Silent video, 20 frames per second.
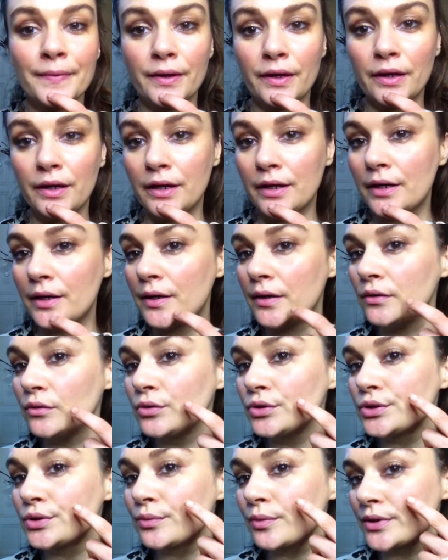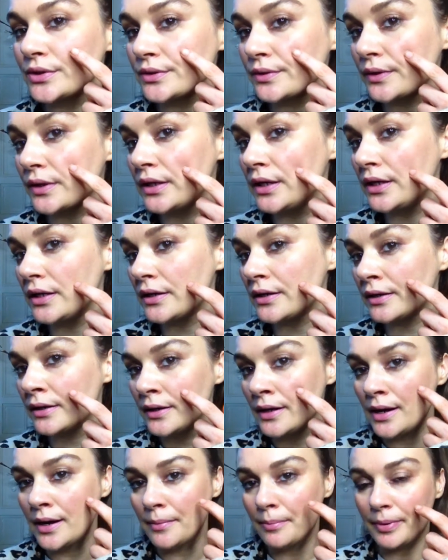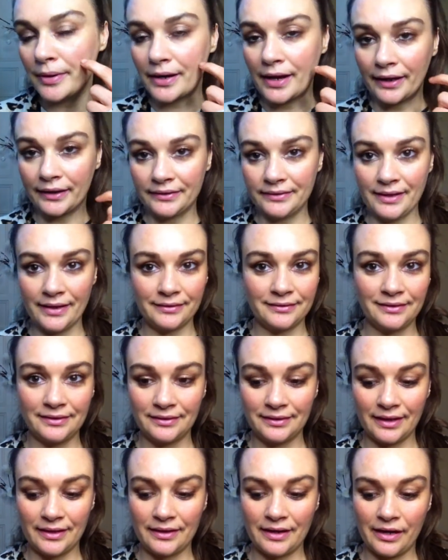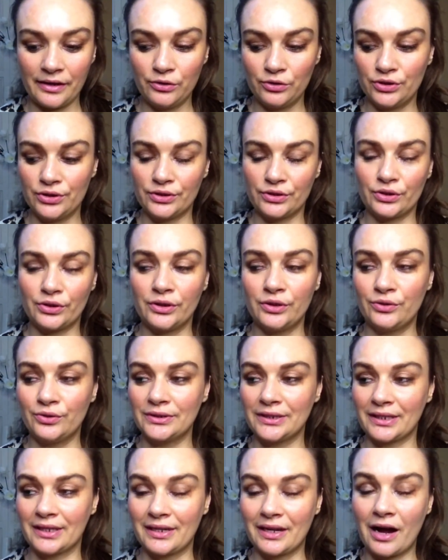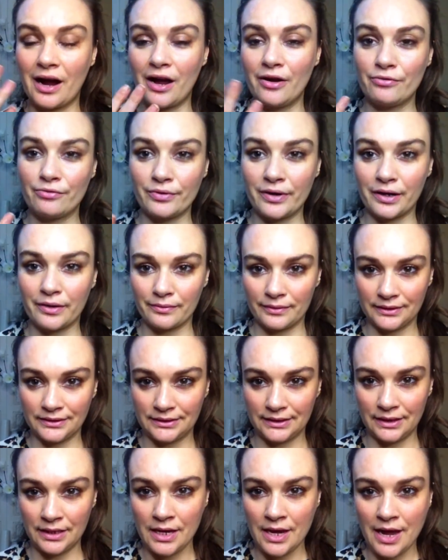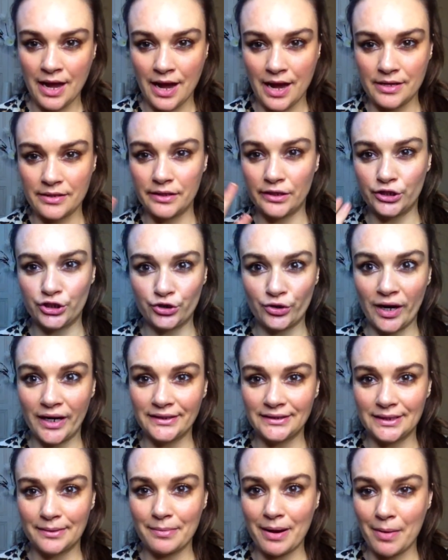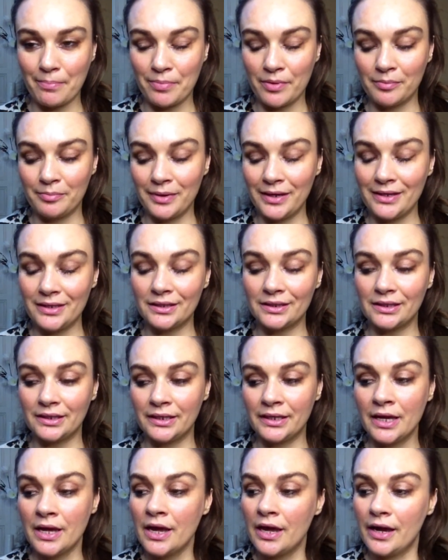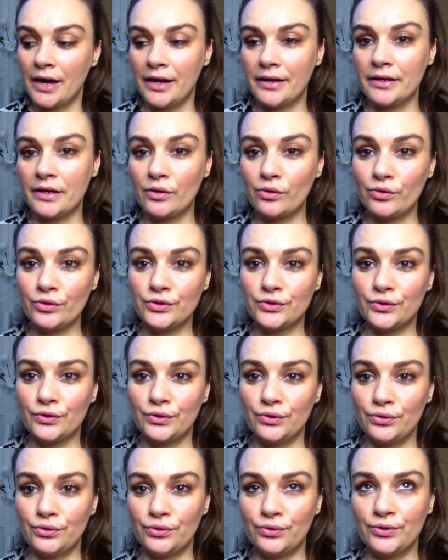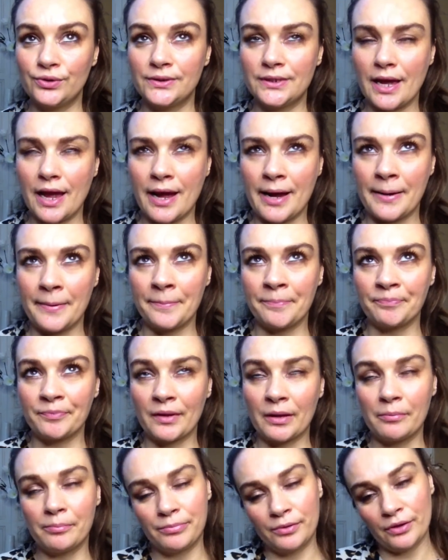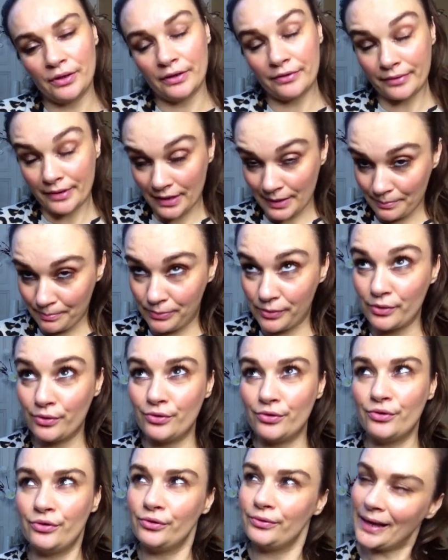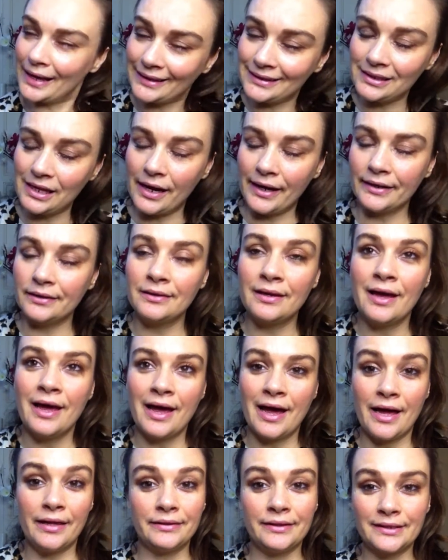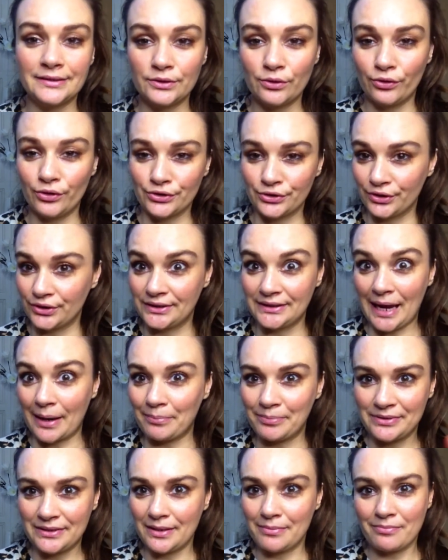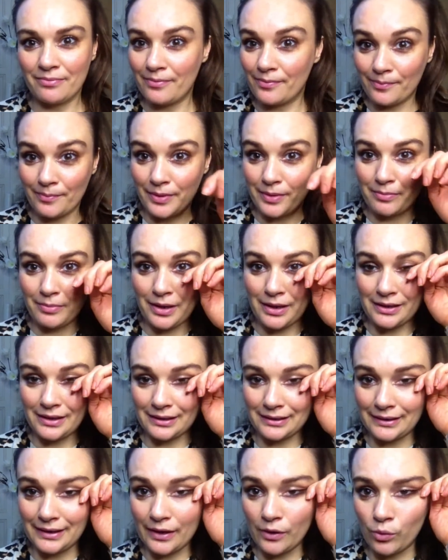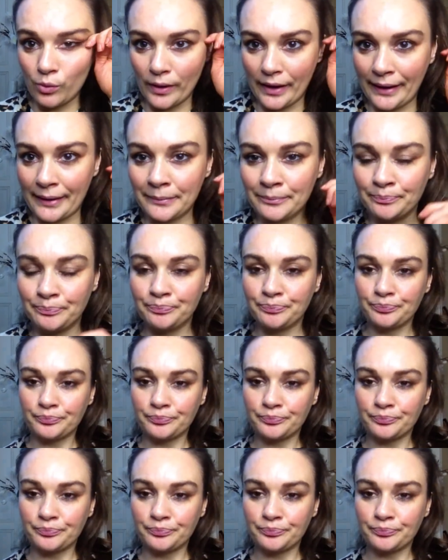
here and also here, but like nothing that I usually use like a high frequency and that dries them up immediately. And I also use blue LED light, and this also taps them immediately away.